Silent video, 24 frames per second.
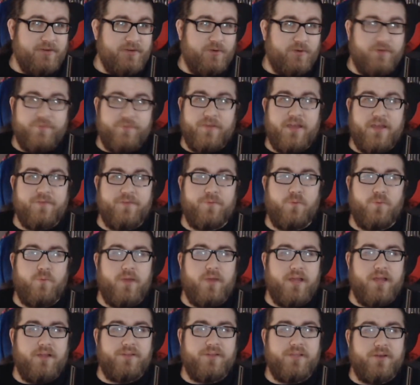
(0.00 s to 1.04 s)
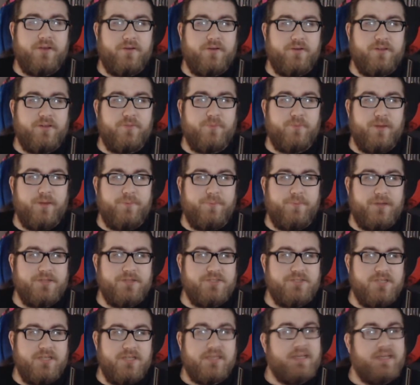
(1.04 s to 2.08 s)
Or if I have a wild hair underneath my butt
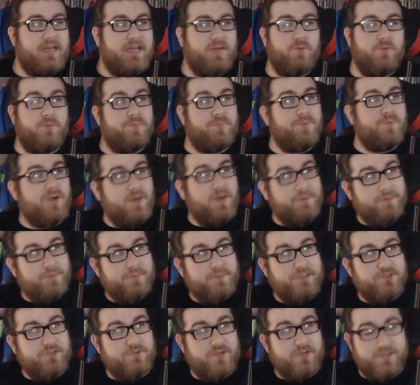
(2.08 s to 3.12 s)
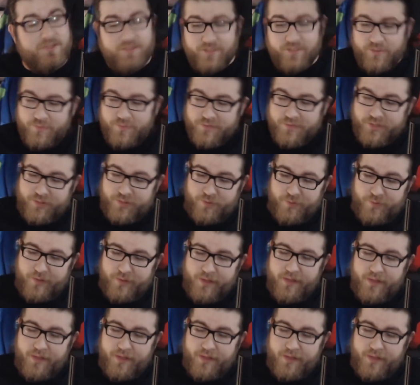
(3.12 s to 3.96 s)
cheek, I will probably try to do so.